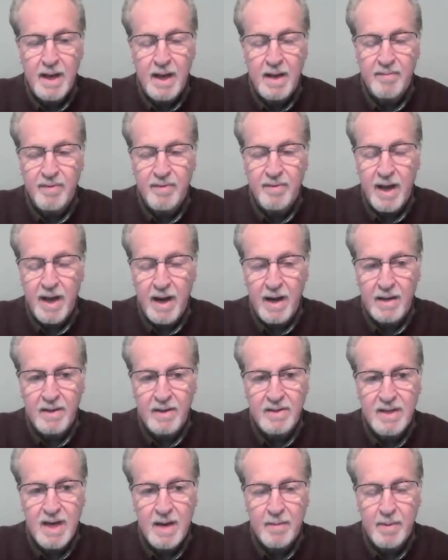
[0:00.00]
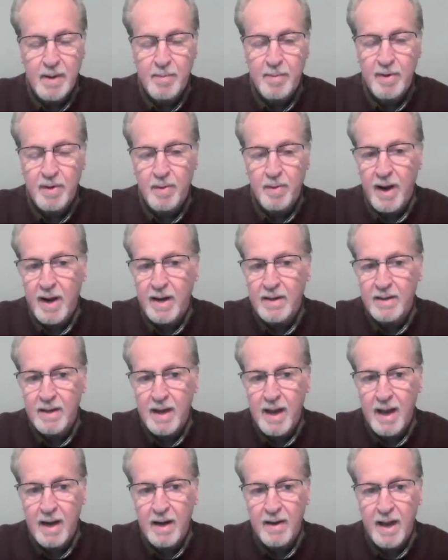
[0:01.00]
And for Canada to step up with a grant
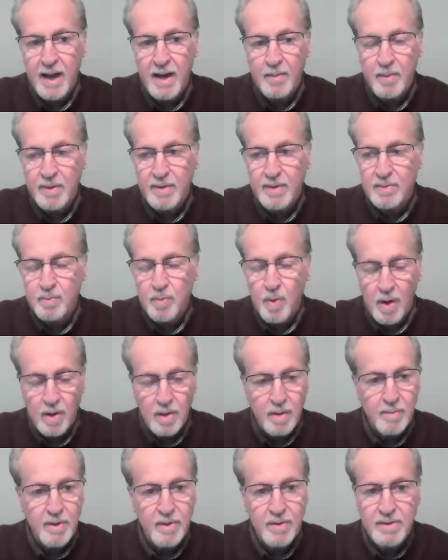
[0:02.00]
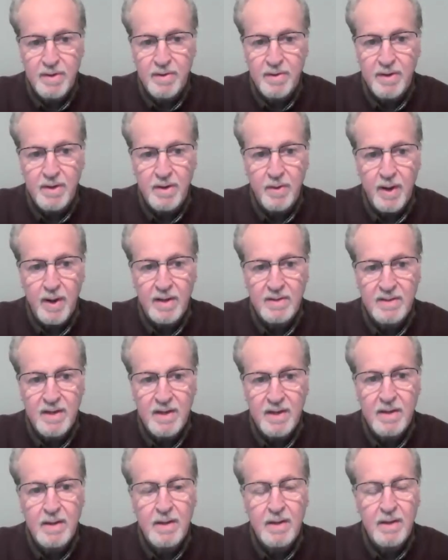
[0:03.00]
to handle that was welcome news to the
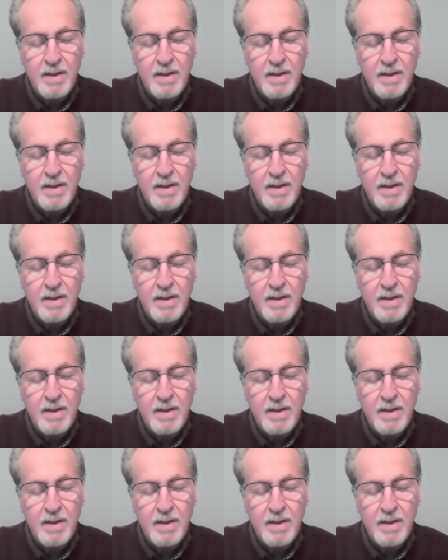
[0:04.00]
U.S.